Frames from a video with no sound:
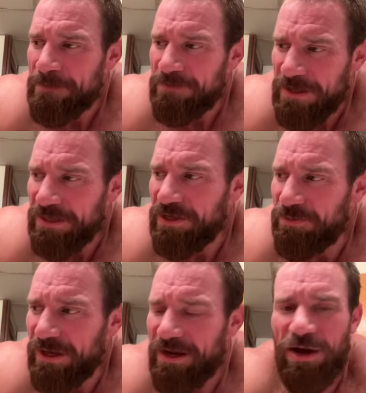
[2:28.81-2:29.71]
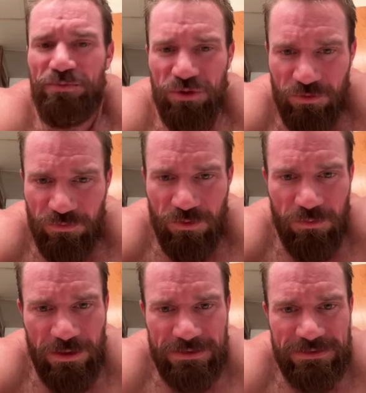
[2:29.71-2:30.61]
thinking about how beautiful it
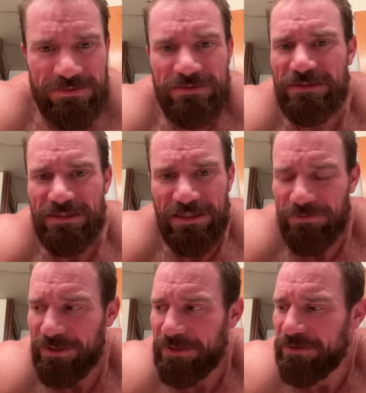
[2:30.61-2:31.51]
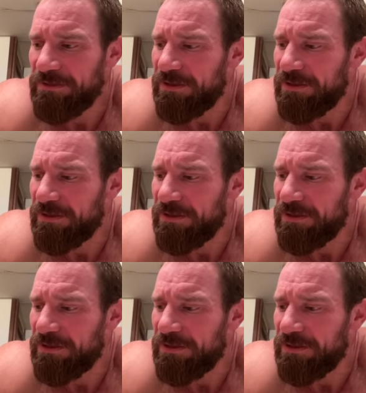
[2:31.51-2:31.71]
was, the scenery,